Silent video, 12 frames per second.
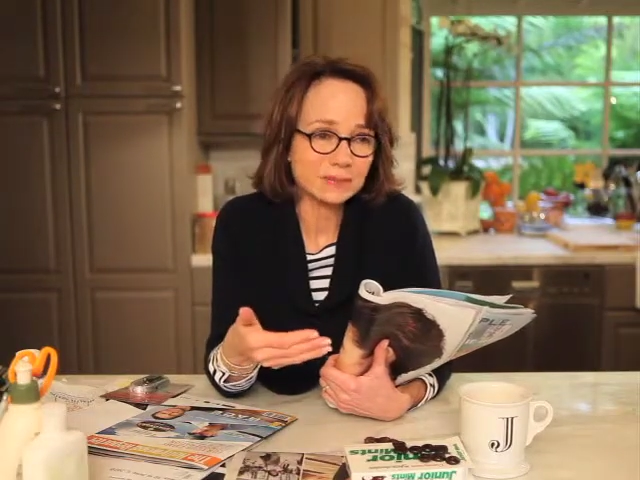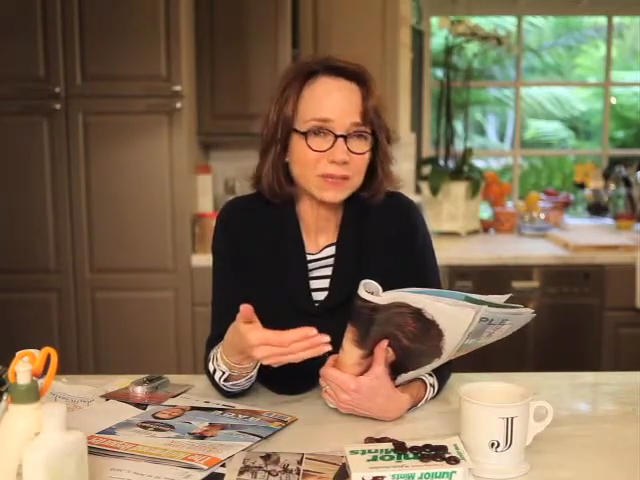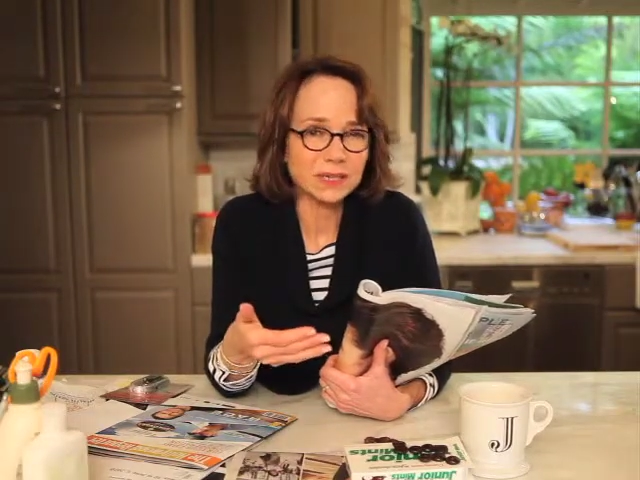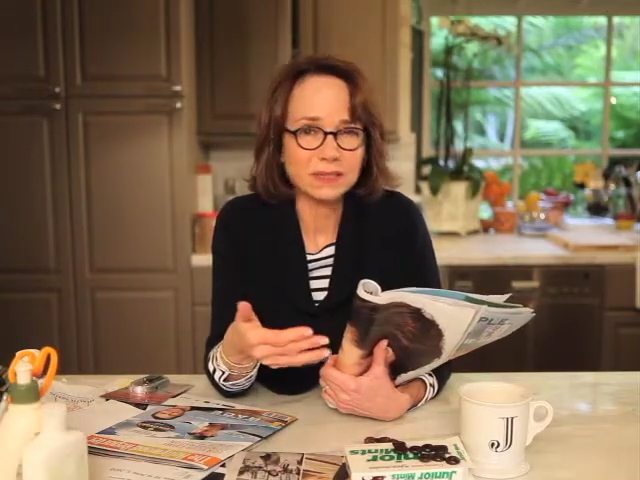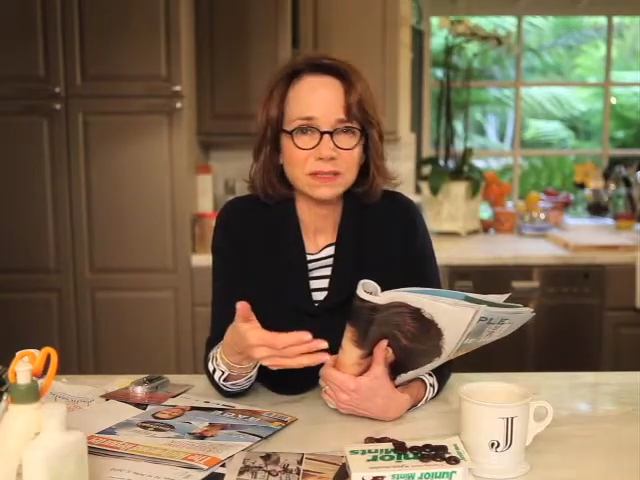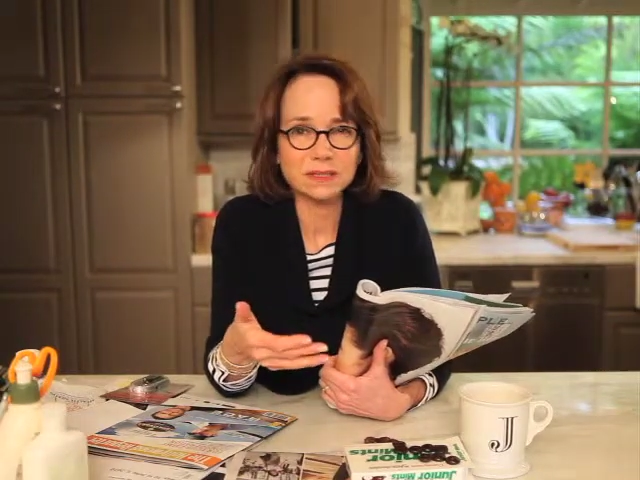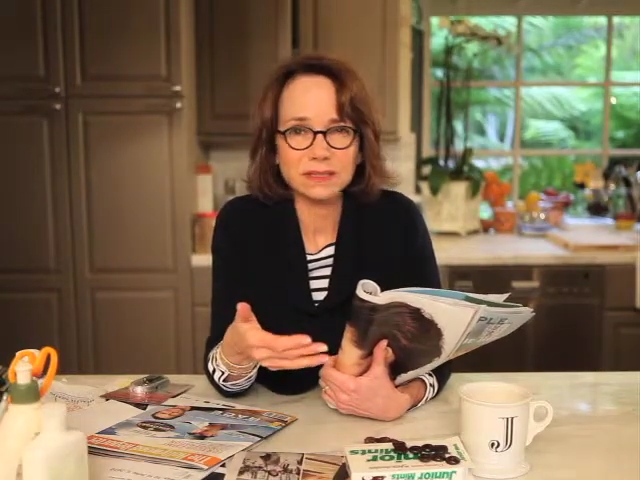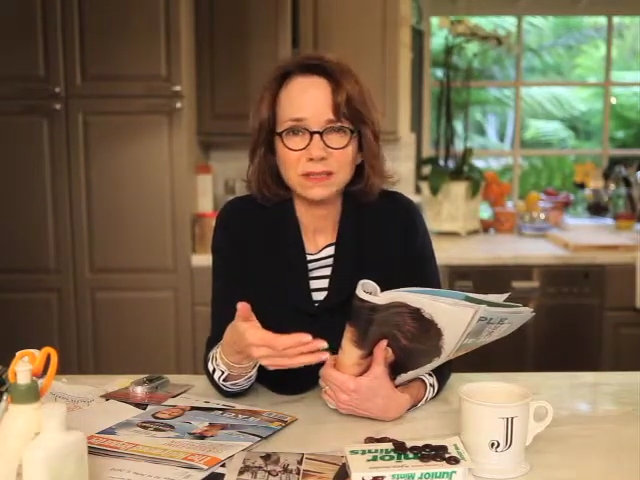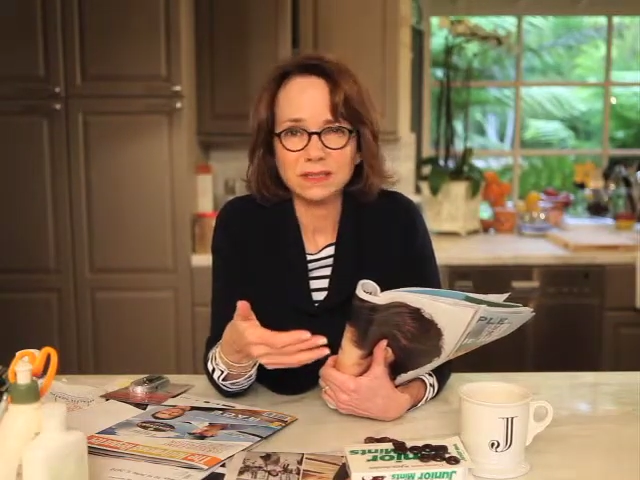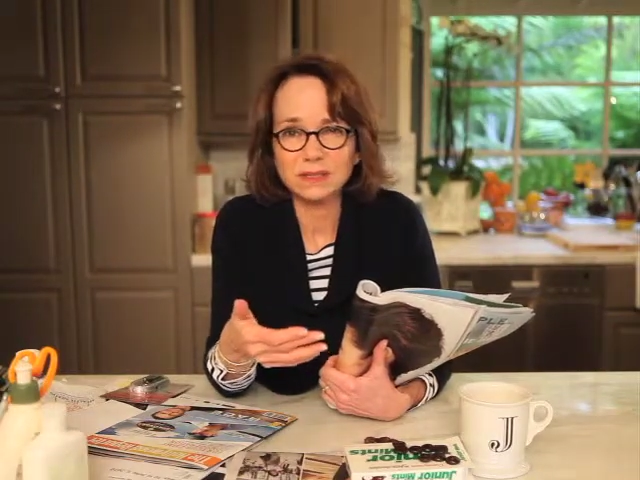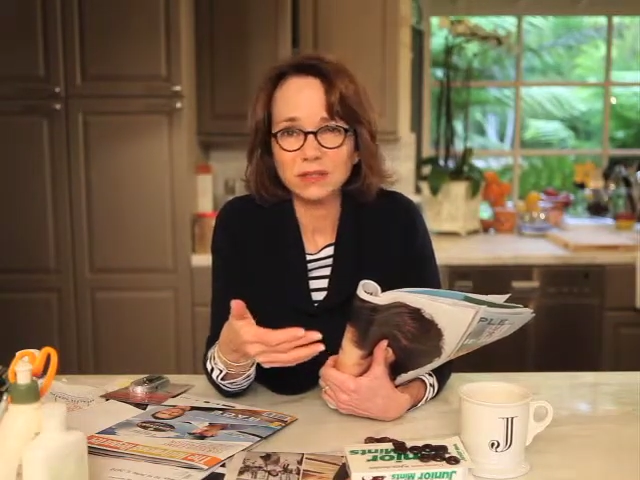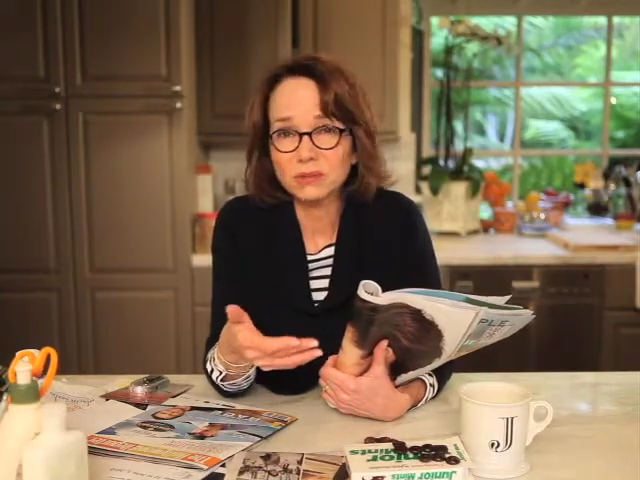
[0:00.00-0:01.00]
places
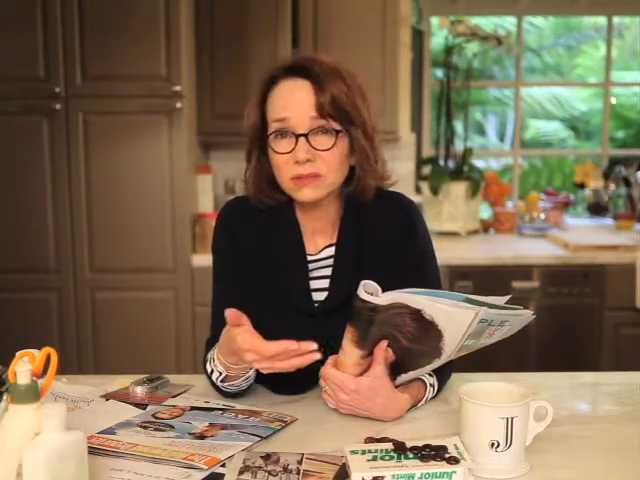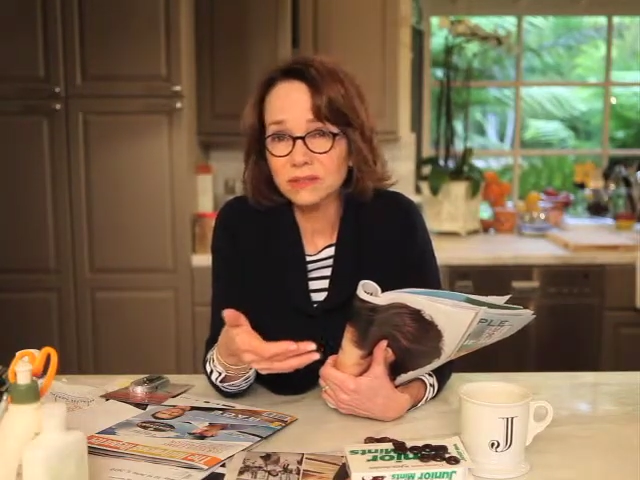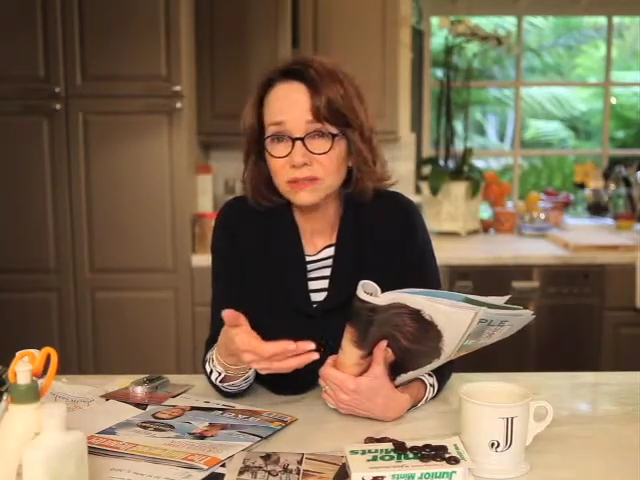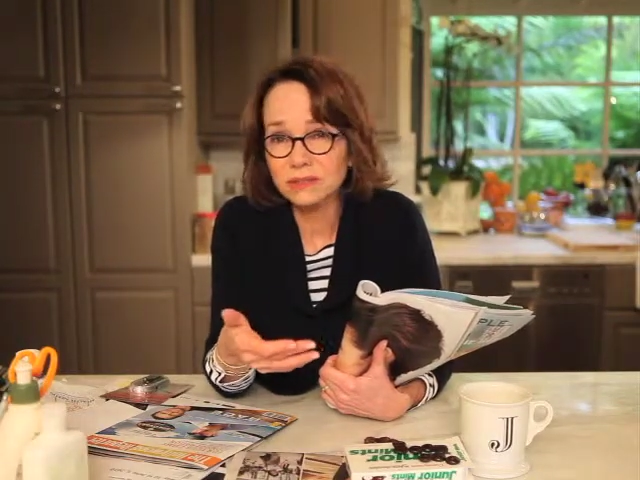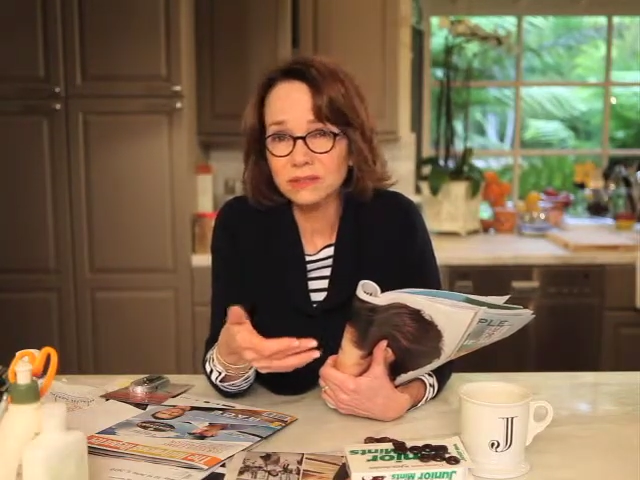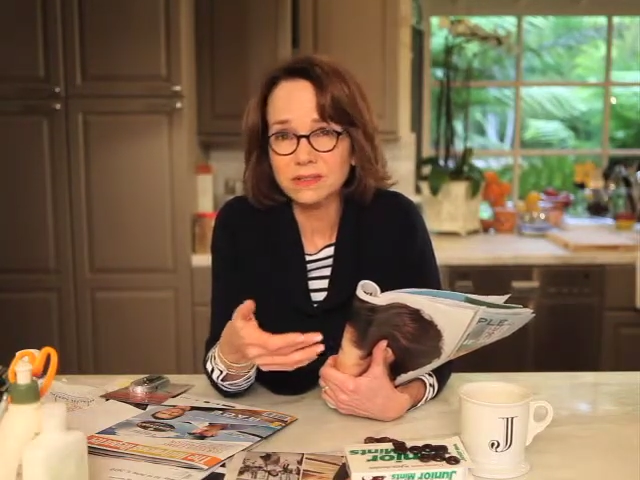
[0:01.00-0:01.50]
like Hooters.